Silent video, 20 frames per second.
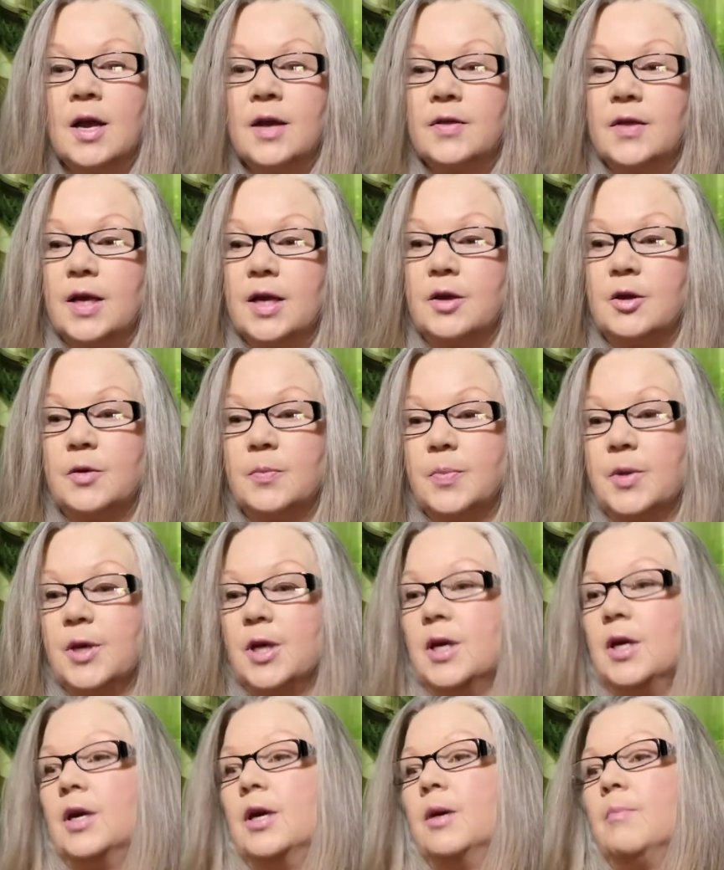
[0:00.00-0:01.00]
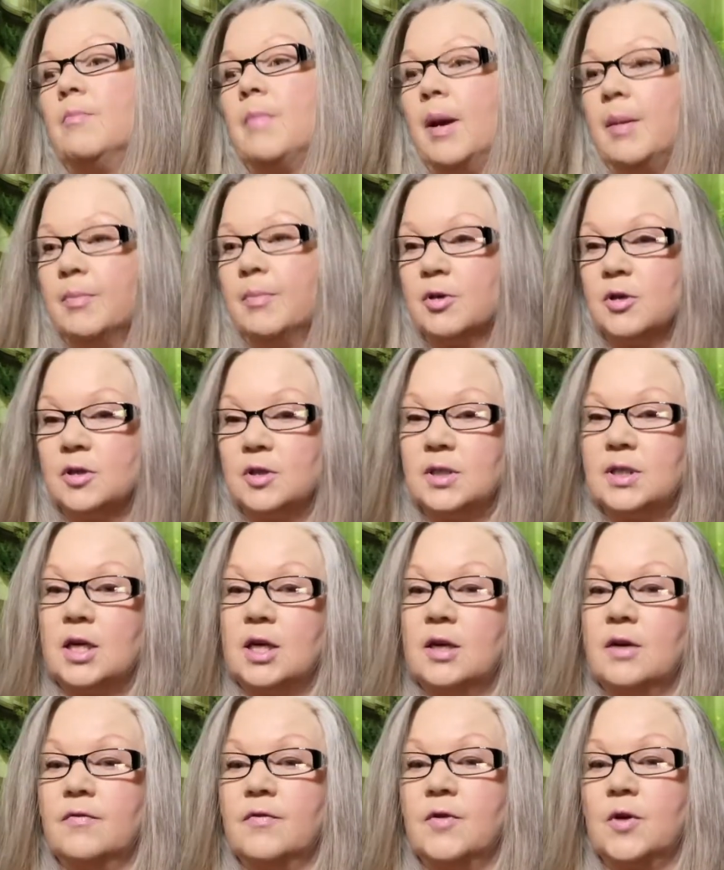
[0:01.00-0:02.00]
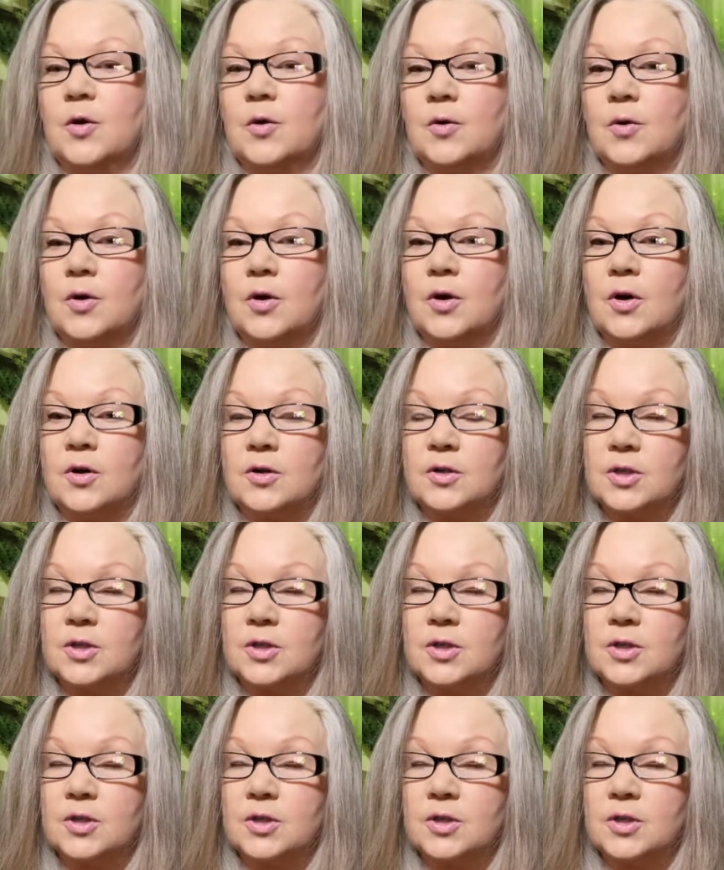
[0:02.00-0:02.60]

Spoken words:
they could be members of your